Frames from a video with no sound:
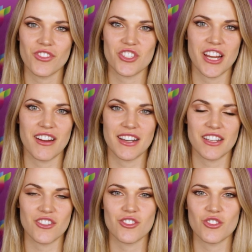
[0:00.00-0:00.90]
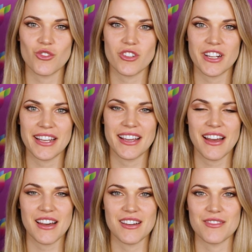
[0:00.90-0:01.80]
sharing your story.
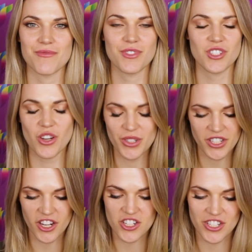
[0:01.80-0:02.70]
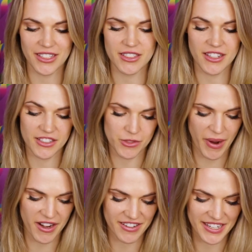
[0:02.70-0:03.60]
So encouraging and
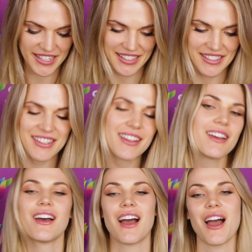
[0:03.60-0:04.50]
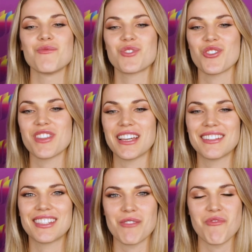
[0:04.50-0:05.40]
inspiring. And I'm sure that
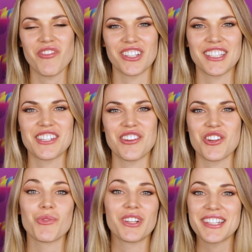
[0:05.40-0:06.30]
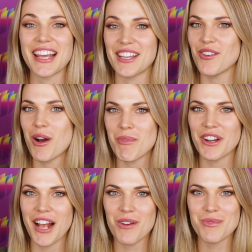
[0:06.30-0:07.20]
some of our listeners will take you up on
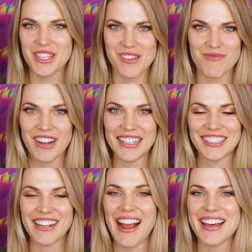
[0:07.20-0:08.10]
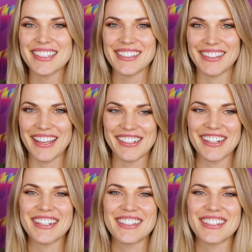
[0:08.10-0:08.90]
helping them write their ask letter.